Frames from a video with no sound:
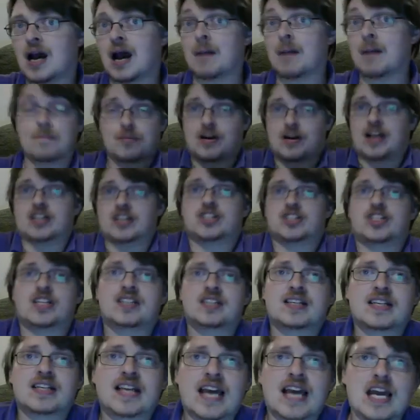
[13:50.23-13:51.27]
Pratchett
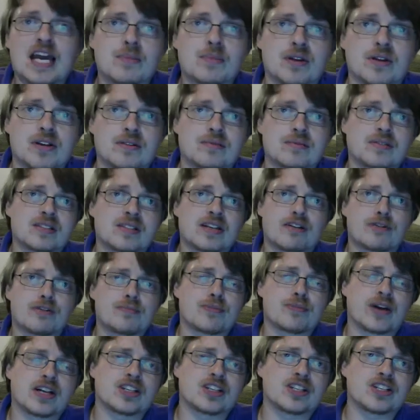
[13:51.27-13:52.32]
and Gaiman, Terry
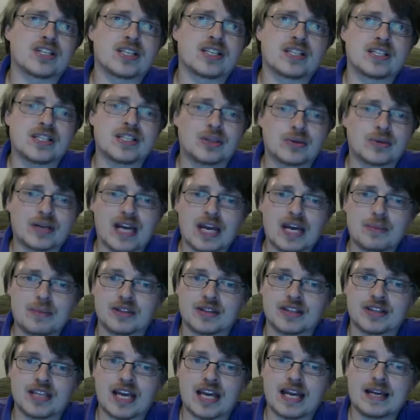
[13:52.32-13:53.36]
Pratchett and Neil Gaiman,
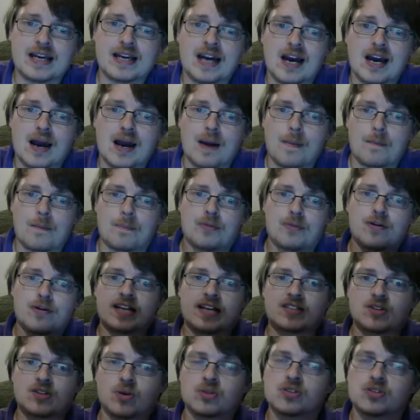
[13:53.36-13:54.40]
they press
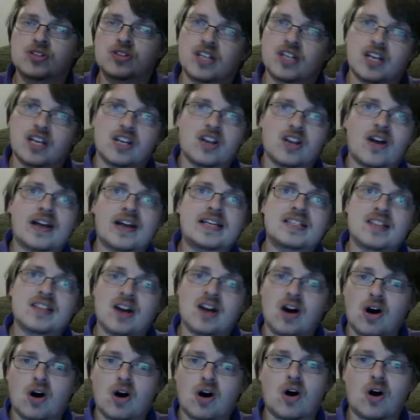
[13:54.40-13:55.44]
on to the lighter
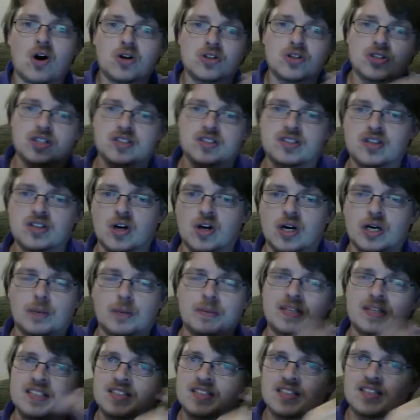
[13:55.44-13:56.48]
Archer style, but
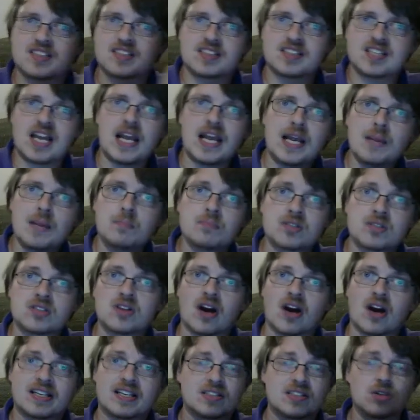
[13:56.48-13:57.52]
it's the same
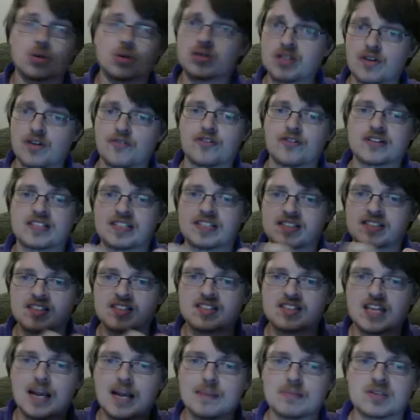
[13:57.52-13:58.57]
style. It's not different, it's the
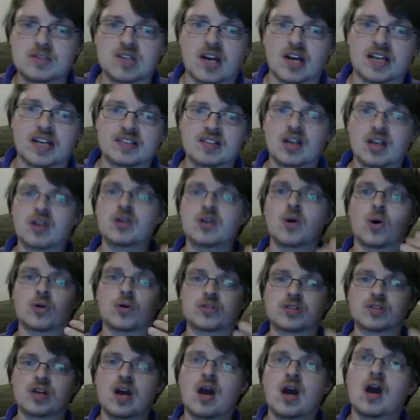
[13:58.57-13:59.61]
same style. It's a not
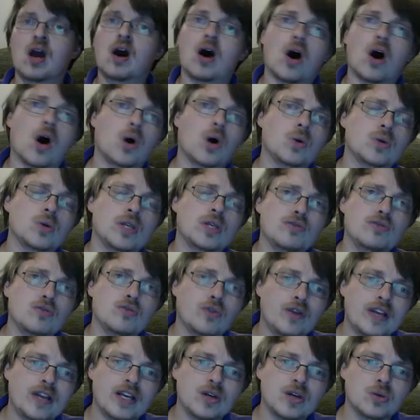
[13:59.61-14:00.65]
wholly
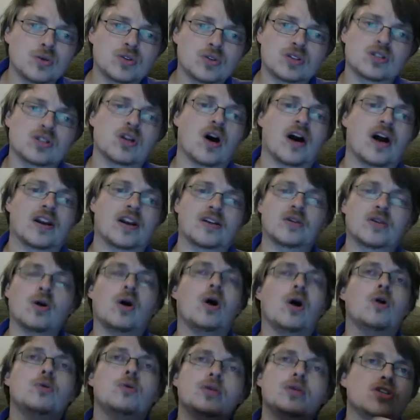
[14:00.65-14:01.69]
real style, a not
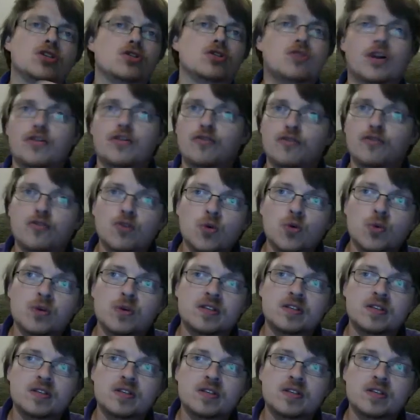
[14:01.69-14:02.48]
wholly straightforward